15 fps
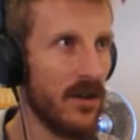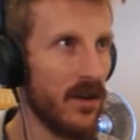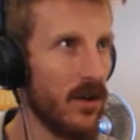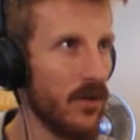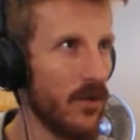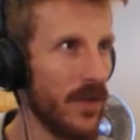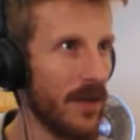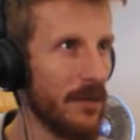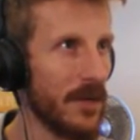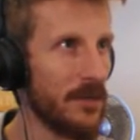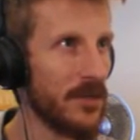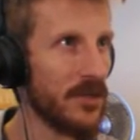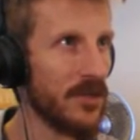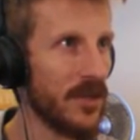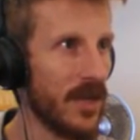Oh, that might
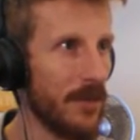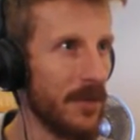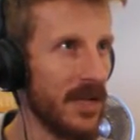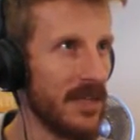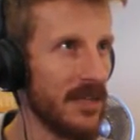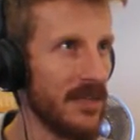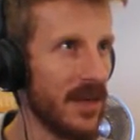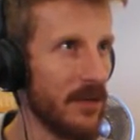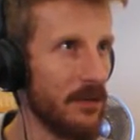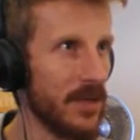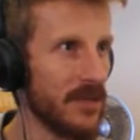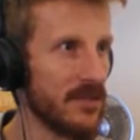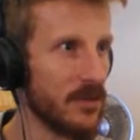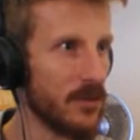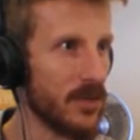be good. I might need that
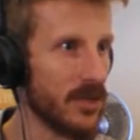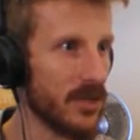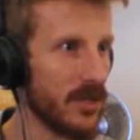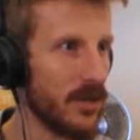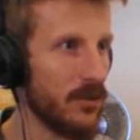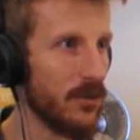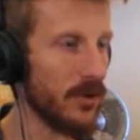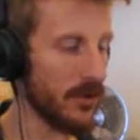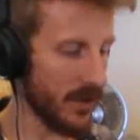basic winter coat. What